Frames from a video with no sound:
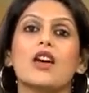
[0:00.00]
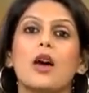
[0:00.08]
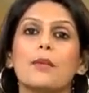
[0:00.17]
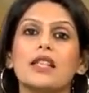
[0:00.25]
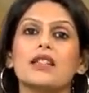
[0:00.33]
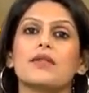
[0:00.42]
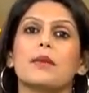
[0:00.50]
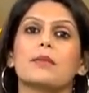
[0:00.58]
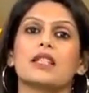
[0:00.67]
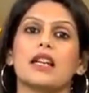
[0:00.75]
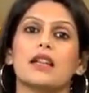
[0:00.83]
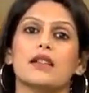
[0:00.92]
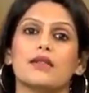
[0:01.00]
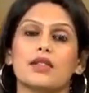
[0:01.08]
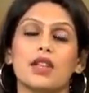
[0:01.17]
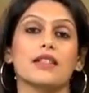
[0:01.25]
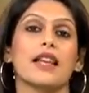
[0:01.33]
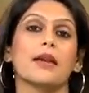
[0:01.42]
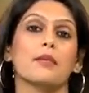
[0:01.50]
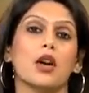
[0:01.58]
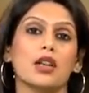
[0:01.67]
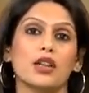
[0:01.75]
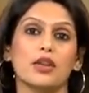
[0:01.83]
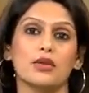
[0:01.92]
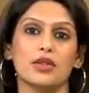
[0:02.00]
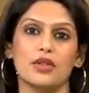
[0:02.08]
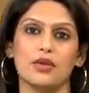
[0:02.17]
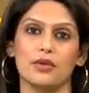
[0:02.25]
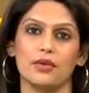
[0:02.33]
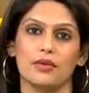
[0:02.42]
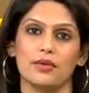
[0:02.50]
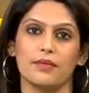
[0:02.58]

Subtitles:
copies of themselves, just like molecules do.